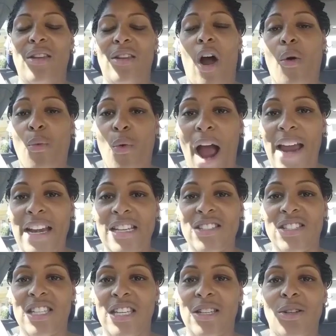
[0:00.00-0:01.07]
our writing
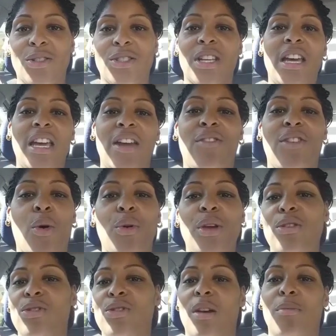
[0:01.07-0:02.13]
skills, even though we
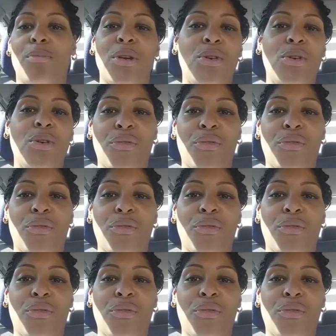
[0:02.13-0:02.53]
use computer for